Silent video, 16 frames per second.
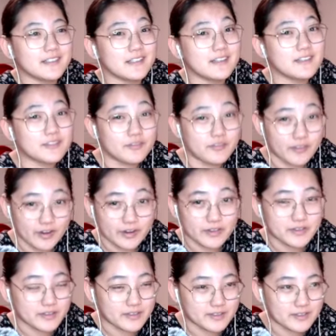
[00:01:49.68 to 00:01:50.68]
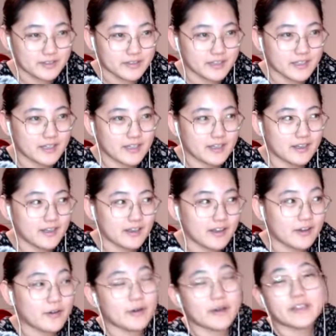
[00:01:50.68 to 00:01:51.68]
is very good looking.
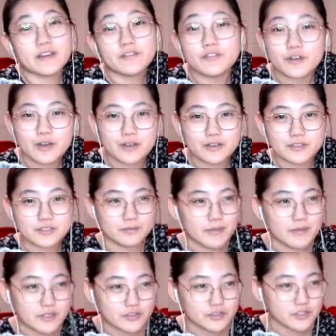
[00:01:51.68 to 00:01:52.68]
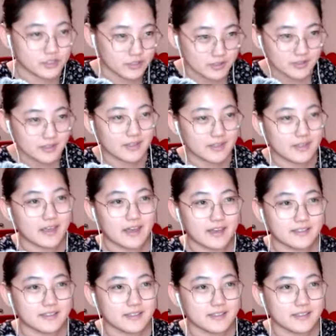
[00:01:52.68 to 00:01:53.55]
Oh, and I forgot to mention that